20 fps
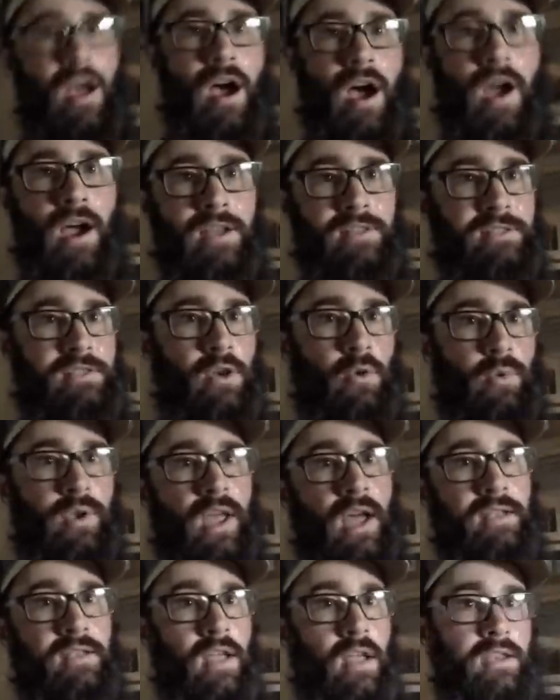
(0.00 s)
Alright, so we
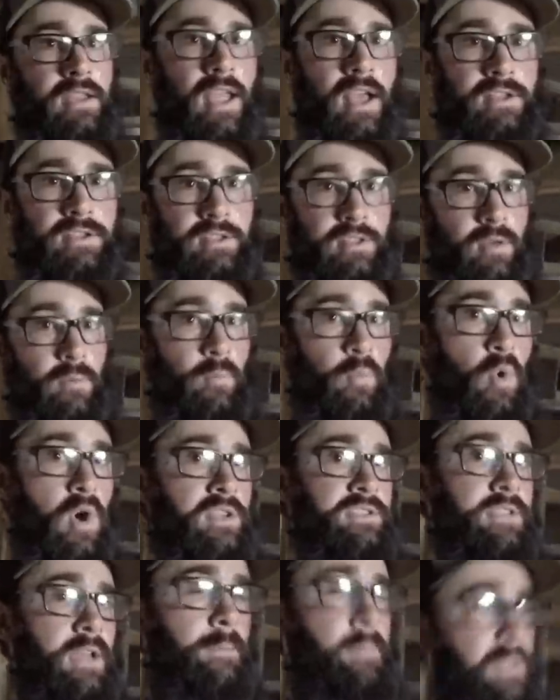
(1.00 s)
got done catching the
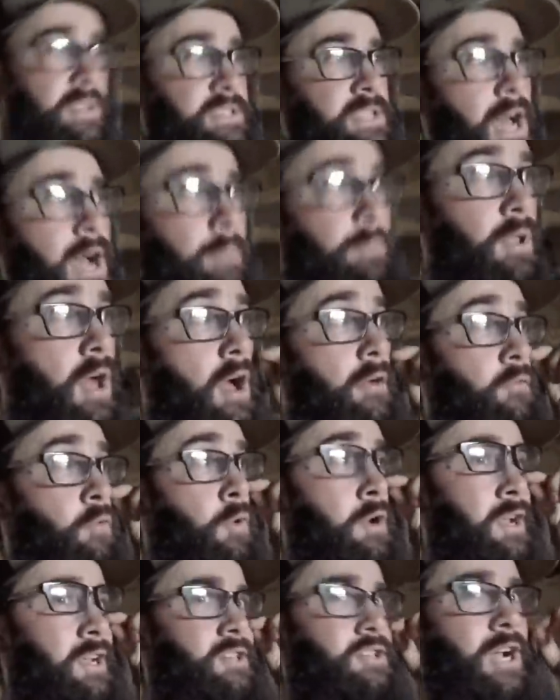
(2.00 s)
ones up in the top off. We're
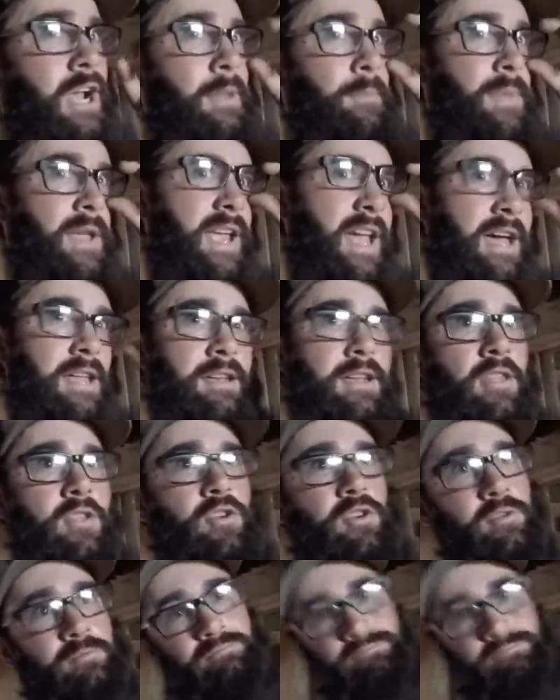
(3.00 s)
going to try and pick out another